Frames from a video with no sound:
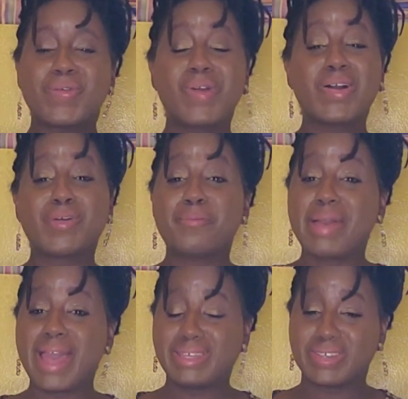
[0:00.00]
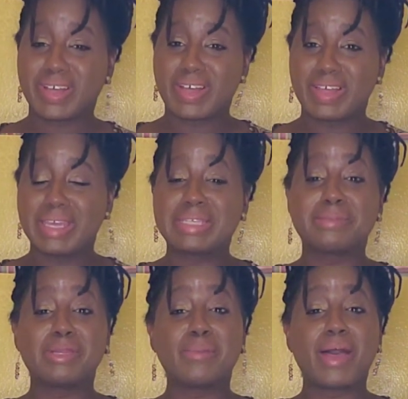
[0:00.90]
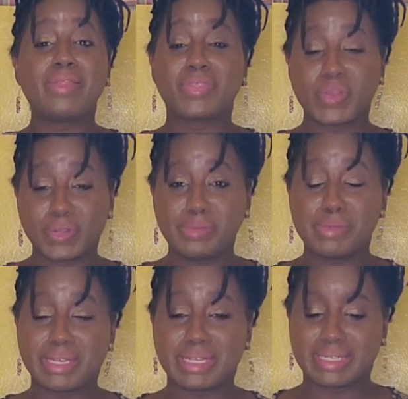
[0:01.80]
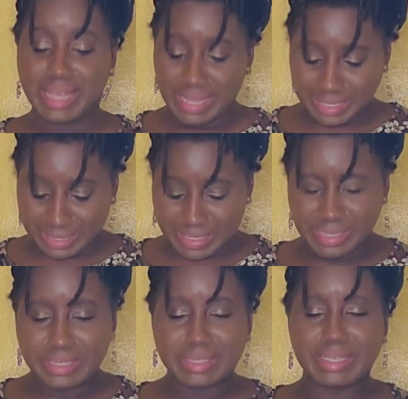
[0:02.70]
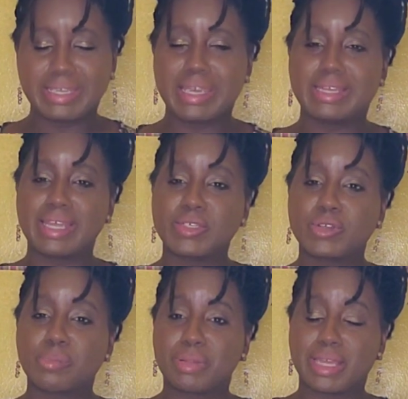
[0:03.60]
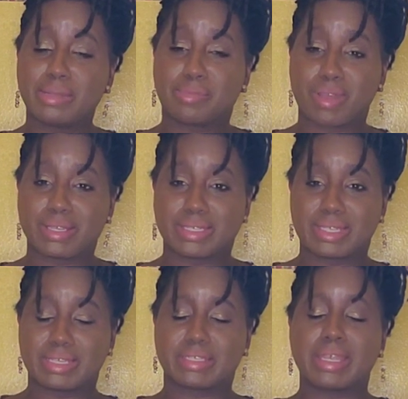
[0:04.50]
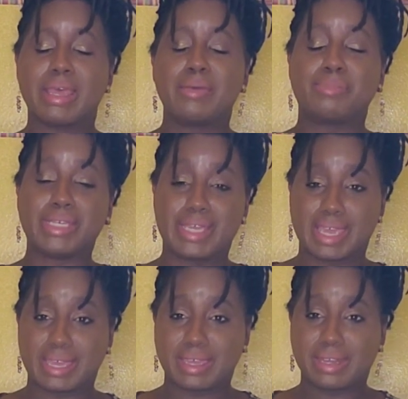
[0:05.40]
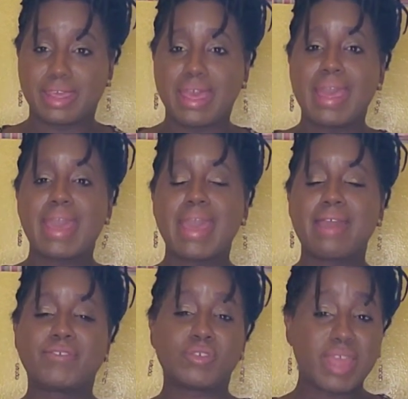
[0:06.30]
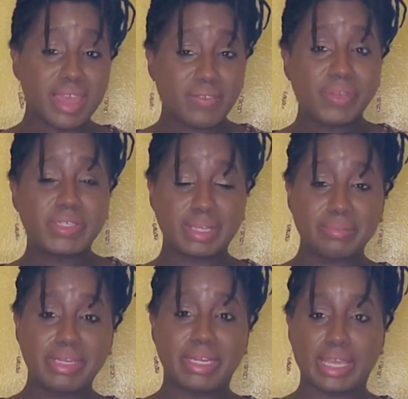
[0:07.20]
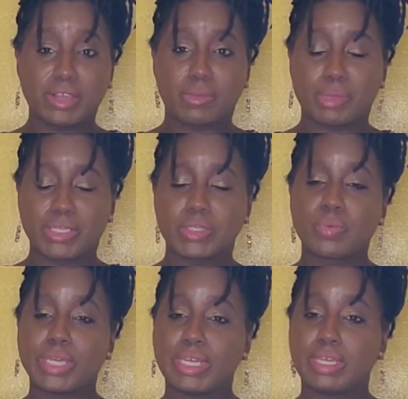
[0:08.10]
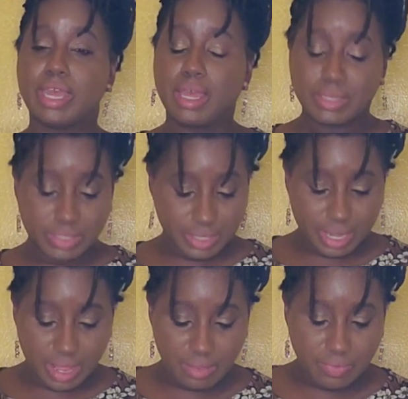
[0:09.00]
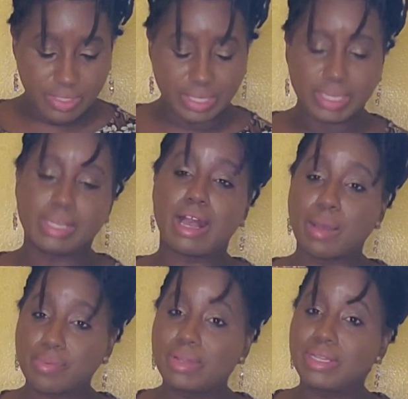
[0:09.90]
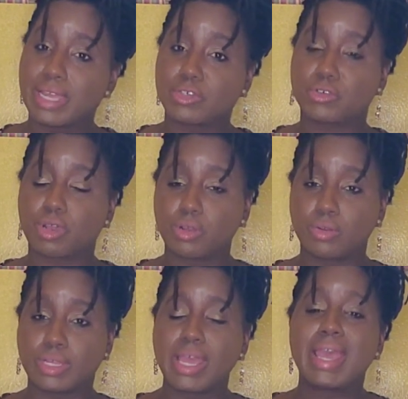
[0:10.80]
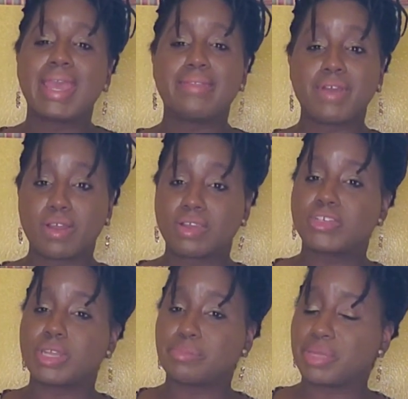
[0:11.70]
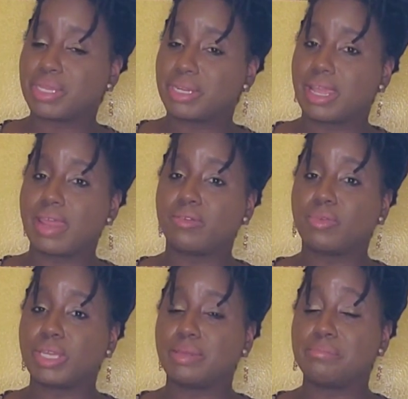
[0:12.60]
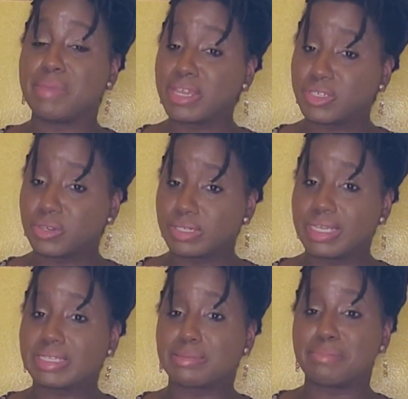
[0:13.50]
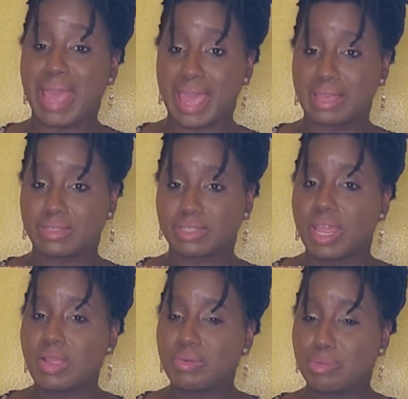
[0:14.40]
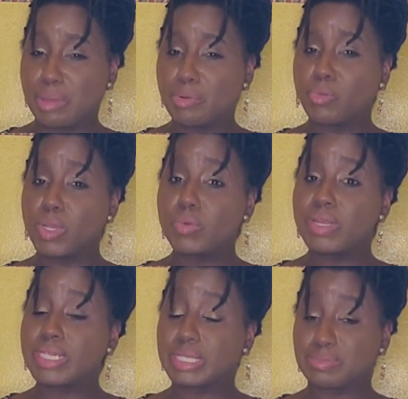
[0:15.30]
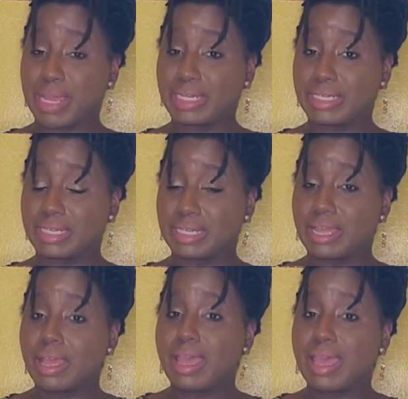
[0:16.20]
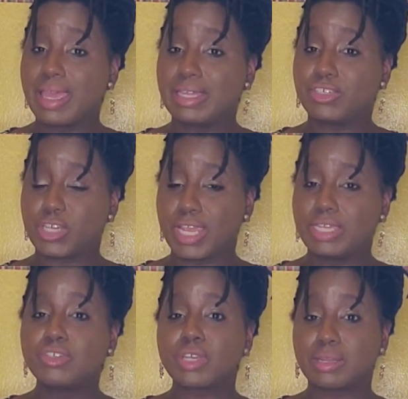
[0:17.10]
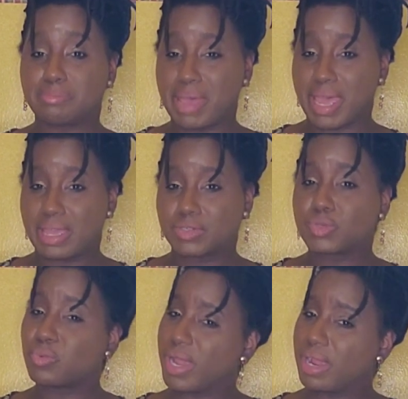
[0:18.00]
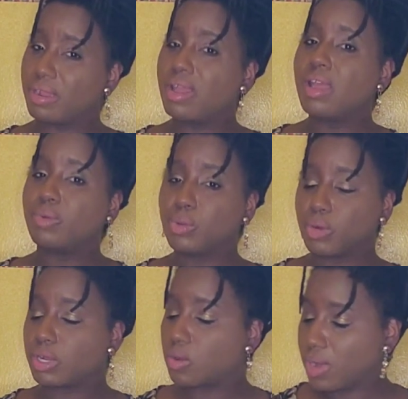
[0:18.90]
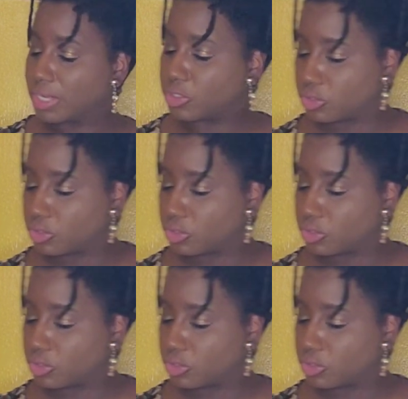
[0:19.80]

Welcome back, y'all. It's been about 30 minutes since the electroplating process began. After every 10-minute increments, we took out the copper electrode and the heart-shaped pendant and we measured its mass. Remember, we were expecting a change in mass where we weren't quite